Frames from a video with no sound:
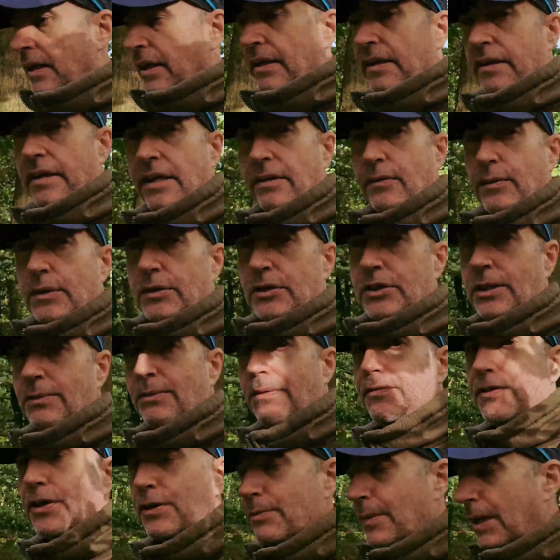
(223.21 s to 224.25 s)
Okay, well, some
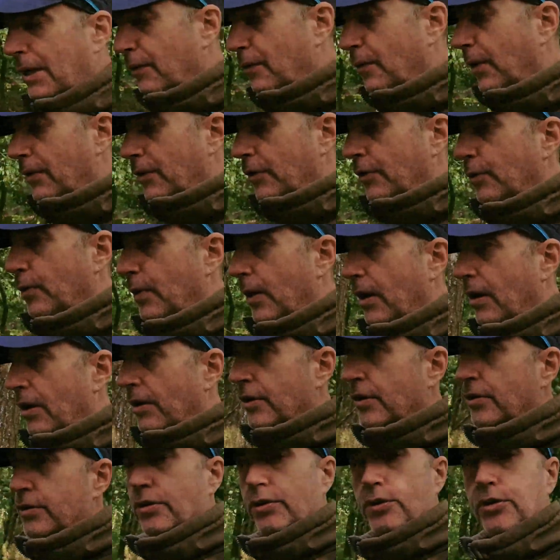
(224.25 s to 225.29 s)
of you may wonder why I
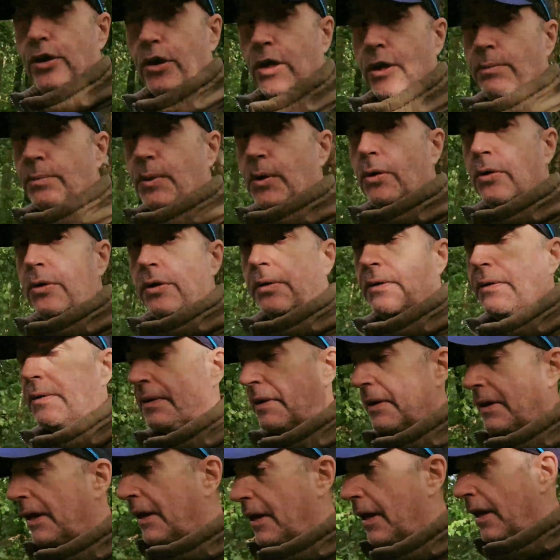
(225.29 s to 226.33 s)
use a tripod.
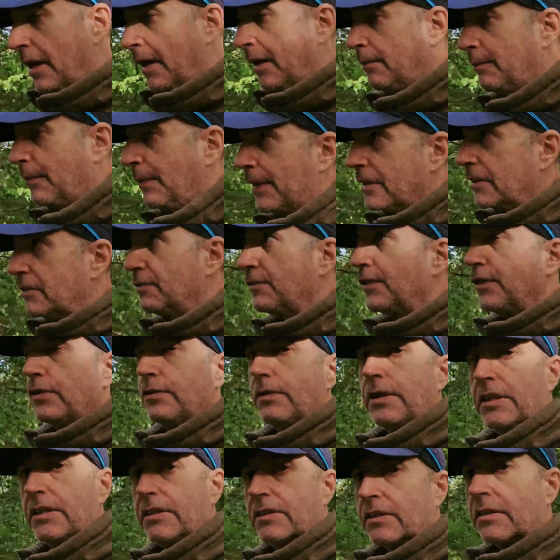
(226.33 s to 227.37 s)
There's a few
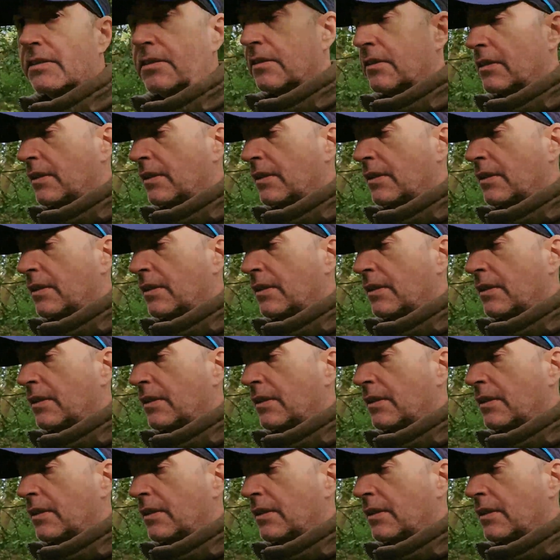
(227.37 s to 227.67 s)
reasons.